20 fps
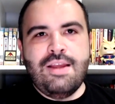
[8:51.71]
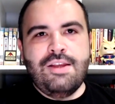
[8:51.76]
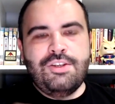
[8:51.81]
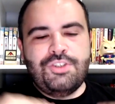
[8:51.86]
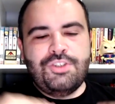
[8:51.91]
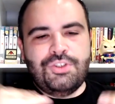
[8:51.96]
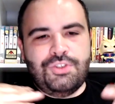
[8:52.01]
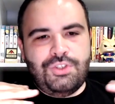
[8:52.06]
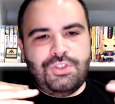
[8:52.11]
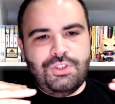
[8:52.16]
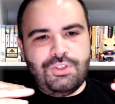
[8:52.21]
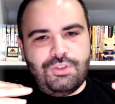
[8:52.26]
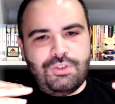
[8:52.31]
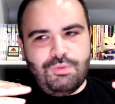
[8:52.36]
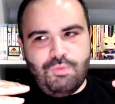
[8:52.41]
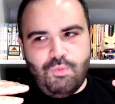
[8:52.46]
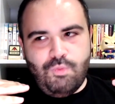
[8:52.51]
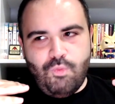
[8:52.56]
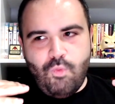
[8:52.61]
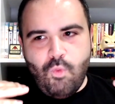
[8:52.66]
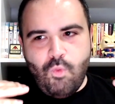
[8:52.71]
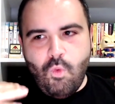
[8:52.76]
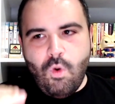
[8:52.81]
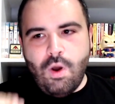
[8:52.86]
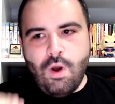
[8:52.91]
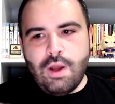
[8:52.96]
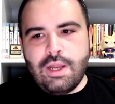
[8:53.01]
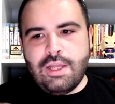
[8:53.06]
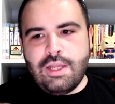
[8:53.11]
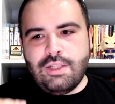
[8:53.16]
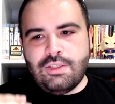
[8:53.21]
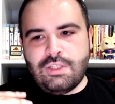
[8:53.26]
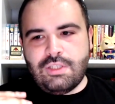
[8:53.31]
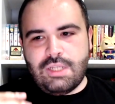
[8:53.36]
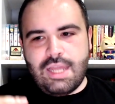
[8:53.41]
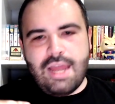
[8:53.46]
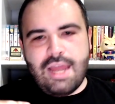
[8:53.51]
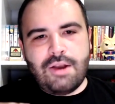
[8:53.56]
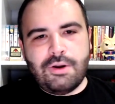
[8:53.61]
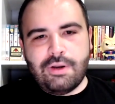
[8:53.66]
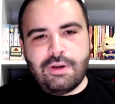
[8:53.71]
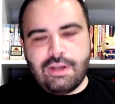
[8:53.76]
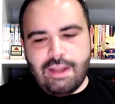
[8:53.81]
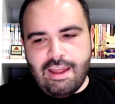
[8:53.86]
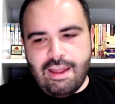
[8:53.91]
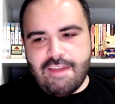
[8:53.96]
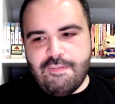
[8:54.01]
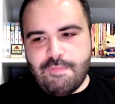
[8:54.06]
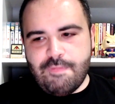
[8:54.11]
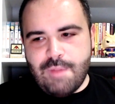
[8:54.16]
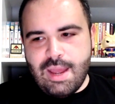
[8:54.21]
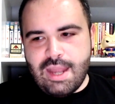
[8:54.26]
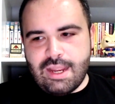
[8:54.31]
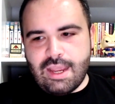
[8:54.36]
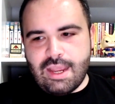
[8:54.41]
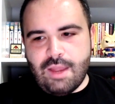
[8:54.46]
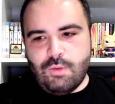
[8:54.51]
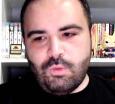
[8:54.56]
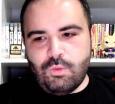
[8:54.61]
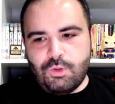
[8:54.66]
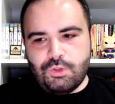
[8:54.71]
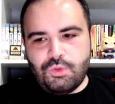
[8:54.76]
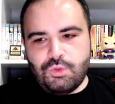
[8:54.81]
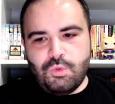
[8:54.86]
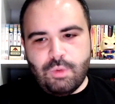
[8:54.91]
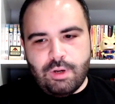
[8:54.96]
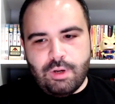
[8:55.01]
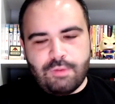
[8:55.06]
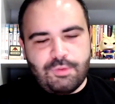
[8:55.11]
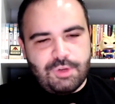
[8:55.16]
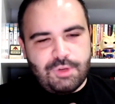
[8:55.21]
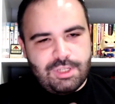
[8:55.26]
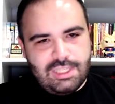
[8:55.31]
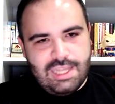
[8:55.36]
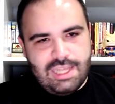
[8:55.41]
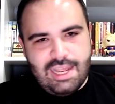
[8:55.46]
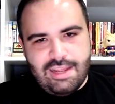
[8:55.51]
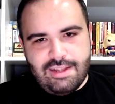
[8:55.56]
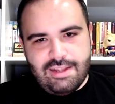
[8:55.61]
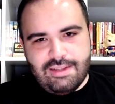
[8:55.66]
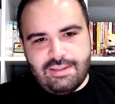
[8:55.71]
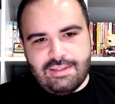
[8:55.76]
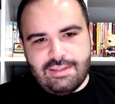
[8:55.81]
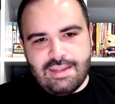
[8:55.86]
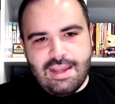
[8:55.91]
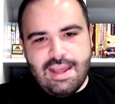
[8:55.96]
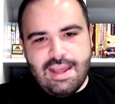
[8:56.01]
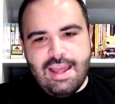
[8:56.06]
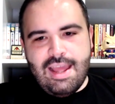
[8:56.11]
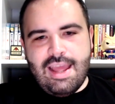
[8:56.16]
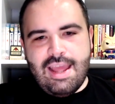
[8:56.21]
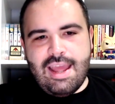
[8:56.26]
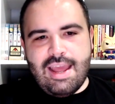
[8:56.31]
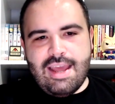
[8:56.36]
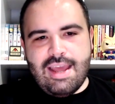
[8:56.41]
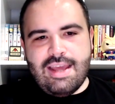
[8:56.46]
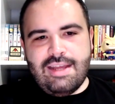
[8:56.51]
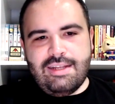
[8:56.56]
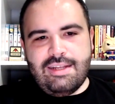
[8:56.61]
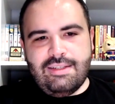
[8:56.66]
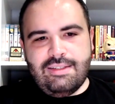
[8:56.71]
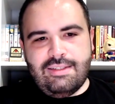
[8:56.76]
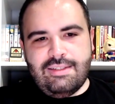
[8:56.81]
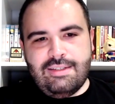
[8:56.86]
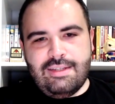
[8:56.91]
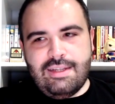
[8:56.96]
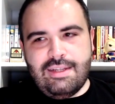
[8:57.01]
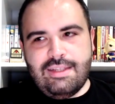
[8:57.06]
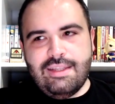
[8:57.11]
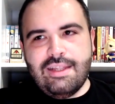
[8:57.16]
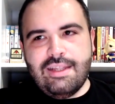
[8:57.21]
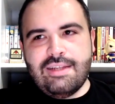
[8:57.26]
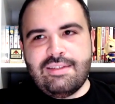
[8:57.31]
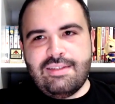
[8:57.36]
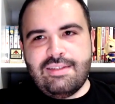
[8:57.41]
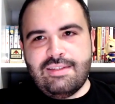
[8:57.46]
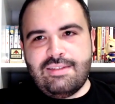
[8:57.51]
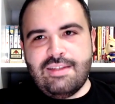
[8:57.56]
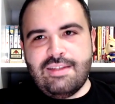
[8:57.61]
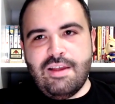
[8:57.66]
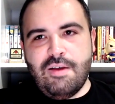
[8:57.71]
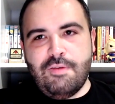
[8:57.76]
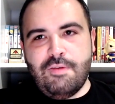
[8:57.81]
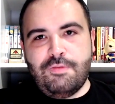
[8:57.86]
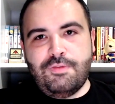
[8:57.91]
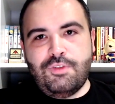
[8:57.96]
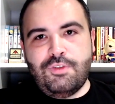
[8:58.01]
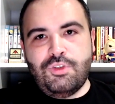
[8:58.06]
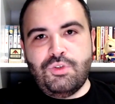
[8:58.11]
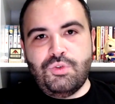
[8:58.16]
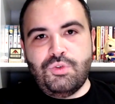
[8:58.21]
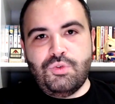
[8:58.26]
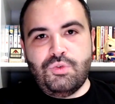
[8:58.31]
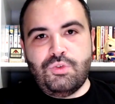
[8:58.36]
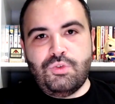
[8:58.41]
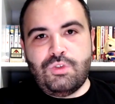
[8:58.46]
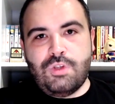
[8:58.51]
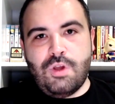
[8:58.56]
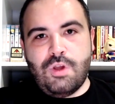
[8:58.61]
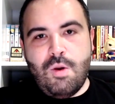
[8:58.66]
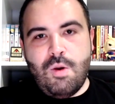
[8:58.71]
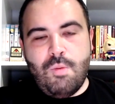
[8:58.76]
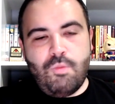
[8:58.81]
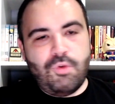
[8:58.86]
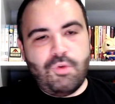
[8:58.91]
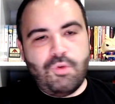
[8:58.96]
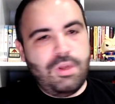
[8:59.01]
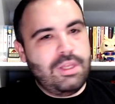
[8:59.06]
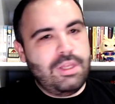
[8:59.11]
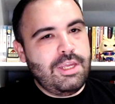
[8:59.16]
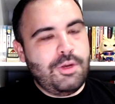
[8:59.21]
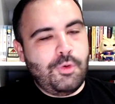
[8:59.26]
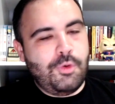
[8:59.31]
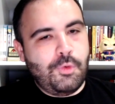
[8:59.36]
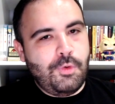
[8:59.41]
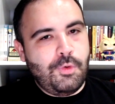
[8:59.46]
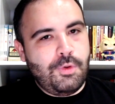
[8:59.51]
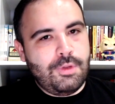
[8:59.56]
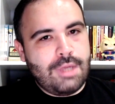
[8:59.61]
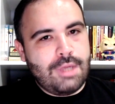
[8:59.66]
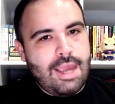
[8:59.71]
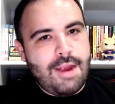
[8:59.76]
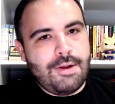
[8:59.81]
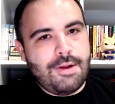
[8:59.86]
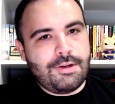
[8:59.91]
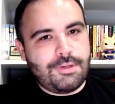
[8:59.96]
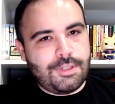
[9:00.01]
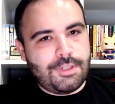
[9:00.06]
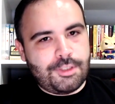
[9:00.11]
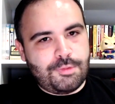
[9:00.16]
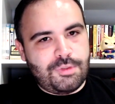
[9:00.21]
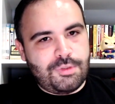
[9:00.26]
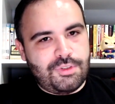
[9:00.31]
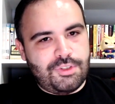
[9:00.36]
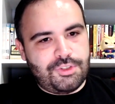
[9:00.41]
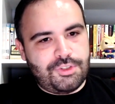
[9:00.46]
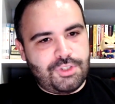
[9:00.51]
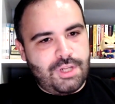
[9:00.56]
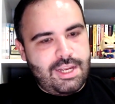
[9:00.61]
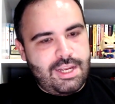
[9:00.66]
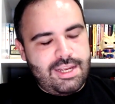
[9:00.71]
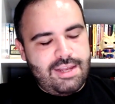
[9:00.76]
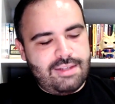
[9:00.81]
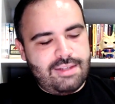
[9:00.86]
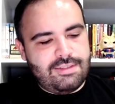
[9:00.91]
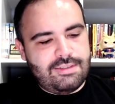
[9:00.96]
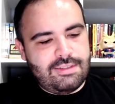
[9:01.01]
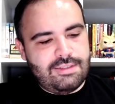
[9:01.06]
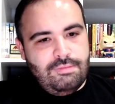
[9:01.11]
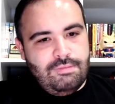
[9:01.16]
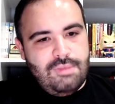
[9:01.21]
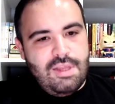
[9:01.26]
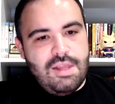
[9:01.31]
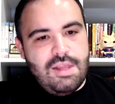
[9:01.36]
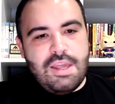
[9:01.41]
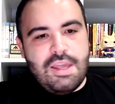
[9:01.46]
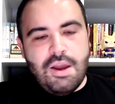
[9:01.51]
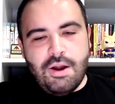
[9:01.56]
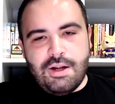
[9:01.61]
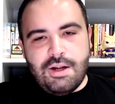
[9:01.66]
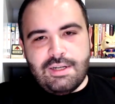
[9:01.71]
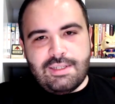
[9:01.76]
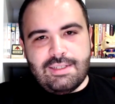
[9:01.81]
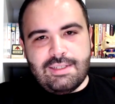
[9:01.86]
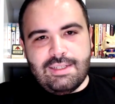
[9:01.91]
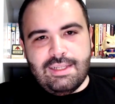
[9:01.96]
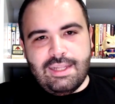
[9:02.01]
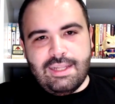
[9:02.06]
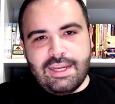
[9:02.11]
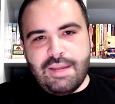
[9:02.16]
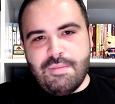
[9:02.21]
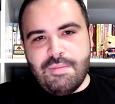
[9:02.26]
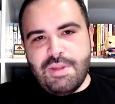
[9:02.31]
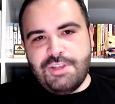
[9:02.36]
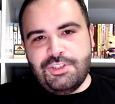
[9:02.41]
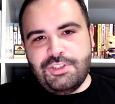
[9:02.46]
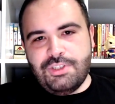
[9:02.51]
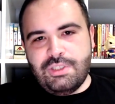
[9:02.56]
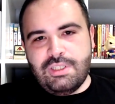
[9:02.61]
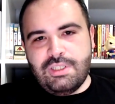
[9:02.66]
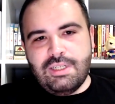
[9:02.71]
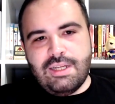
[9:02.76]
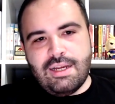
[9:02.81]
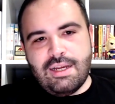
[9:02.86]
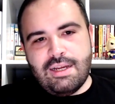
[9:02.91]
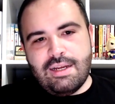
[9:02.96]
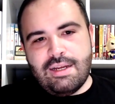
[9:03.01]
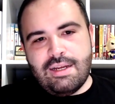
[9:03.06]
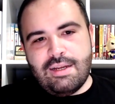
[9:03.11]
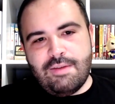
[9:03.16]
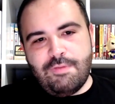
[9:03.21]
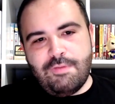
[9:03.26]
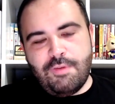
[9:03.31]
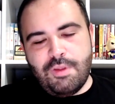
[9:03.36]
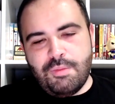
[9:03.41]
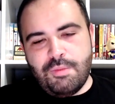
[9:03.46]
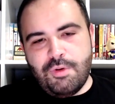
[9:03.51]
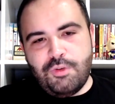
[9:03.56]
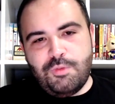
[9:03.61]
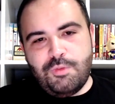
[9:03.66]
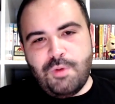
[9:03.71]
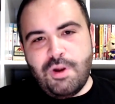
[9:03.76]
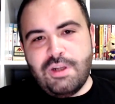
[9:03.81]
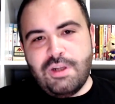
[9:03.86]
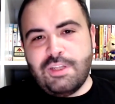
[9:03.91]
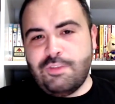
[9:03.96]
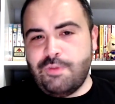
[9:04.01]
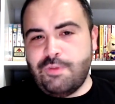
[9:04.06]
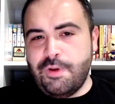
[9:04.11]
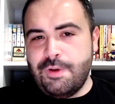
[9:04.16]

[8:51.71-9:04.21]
She's just wanting to get her life back and will do whatever it takes, and it lends itself to some really cool character exposition, I guess. The art, like I mentioned, uh, for the most part is very